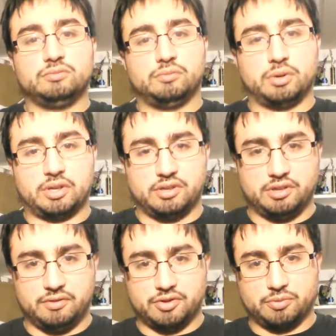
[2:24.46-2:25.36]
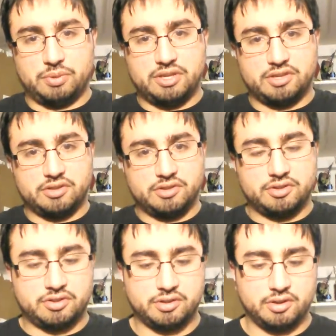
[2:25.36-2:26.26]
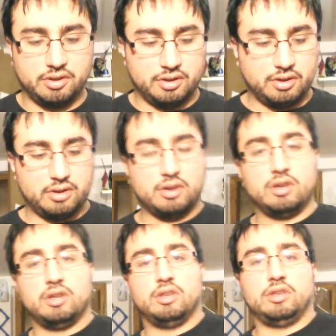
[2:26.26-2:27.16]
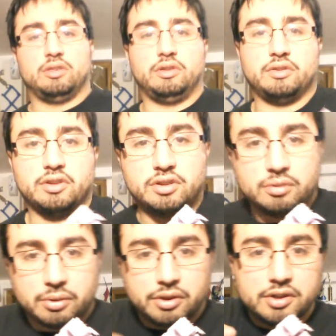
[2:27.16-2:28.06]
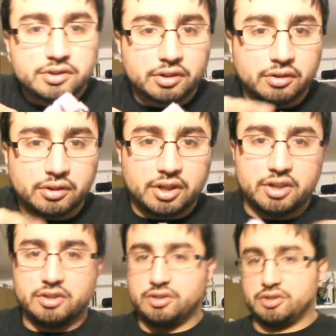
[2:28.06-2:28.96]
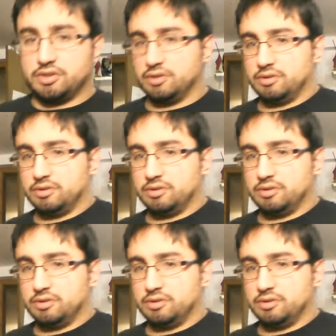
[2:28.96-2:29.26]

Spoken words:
Breaking the individual pieces. And you have to deal with these little guys.